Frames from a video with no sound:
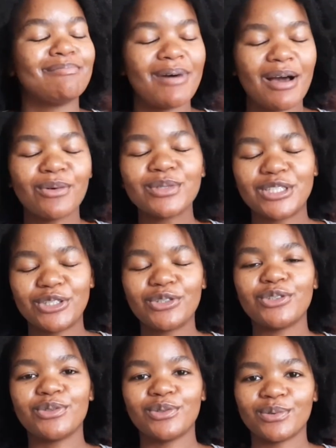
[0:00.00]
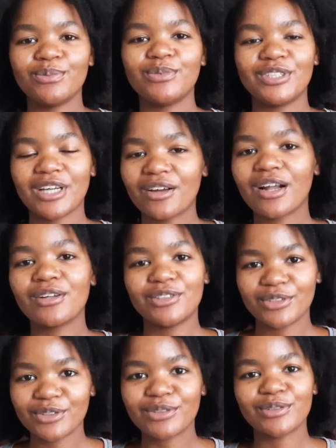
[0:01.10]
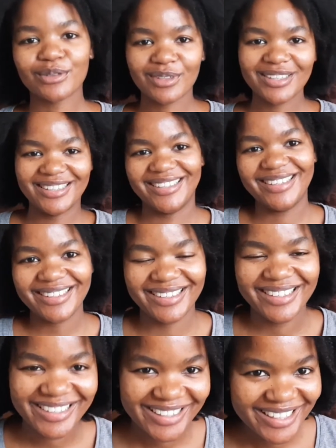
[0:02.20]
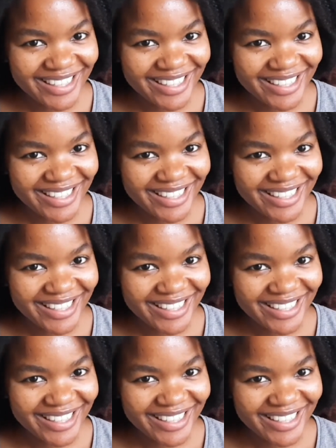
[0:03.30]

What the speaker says: power to you, shout out to you.